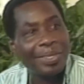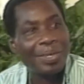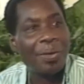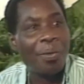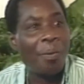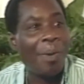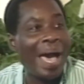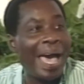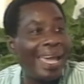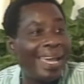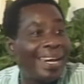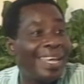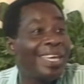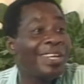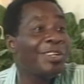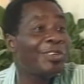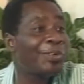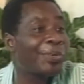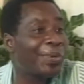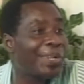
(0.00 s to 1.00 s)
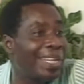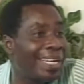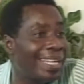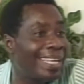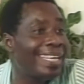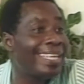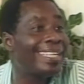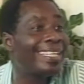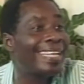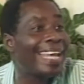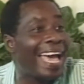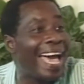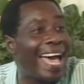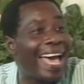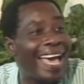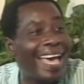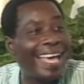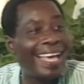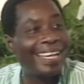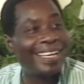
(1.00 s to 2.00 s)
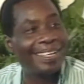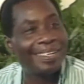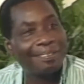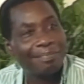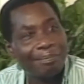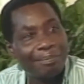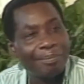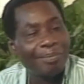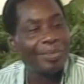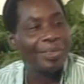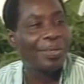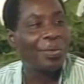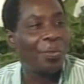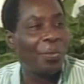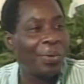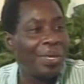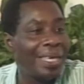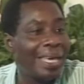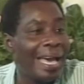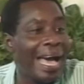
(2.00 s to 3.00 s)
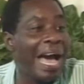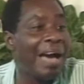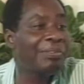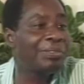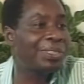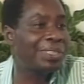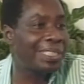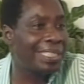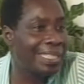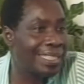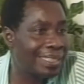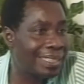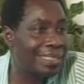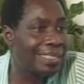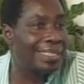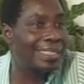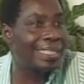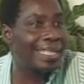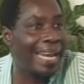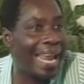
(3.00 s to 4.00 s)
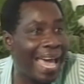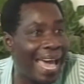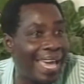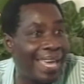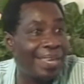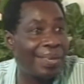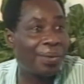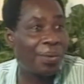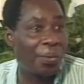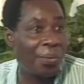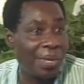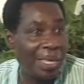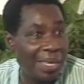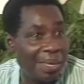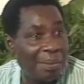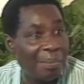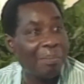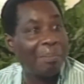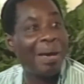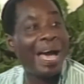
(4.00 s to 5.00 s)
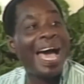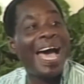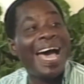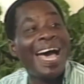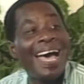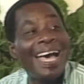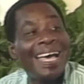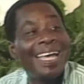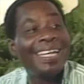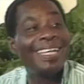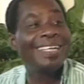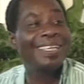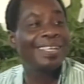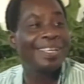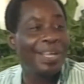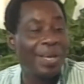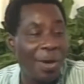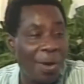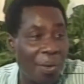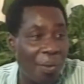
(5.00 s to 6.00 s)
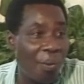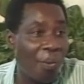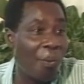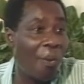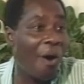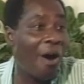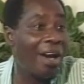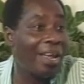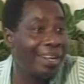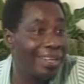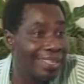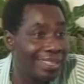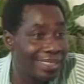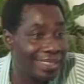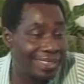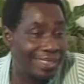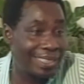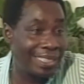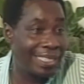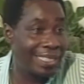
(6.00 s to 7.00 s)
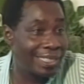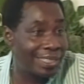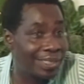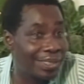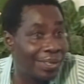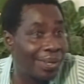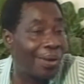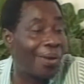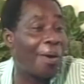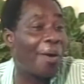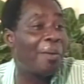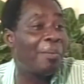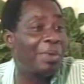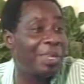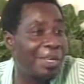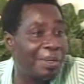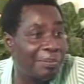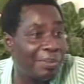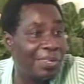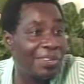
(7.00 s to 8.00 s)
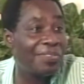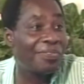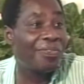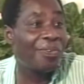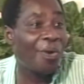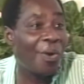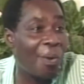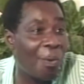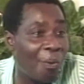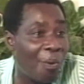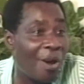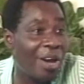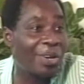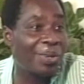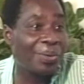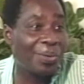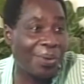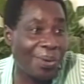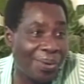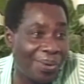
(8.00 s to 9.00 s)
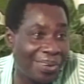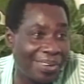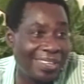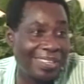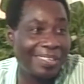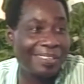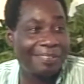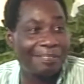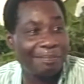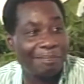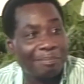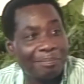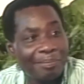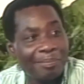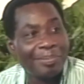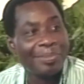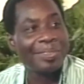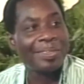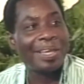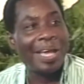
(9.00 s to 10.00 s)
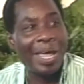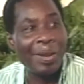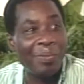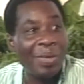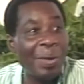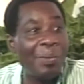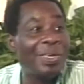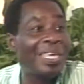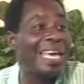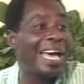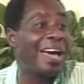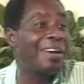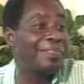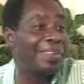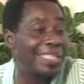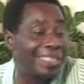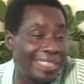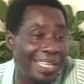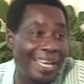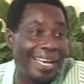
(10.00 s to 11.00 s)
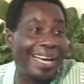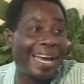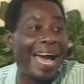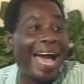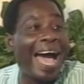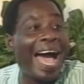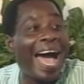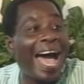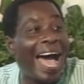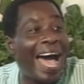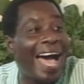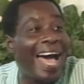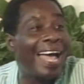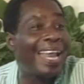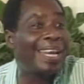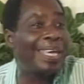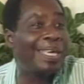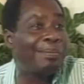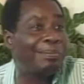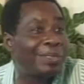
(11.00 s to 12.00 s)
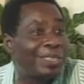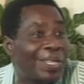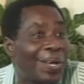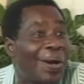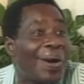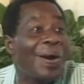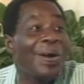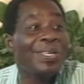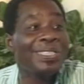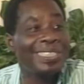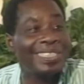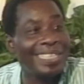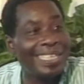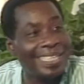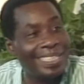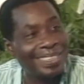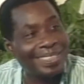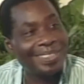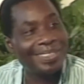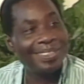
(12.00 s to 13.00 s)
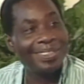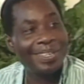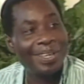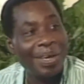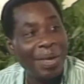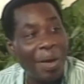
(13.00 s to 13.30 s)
While in Trinidad, we have seasons like we mad. One season coming before one gone. And where we have is calypso season,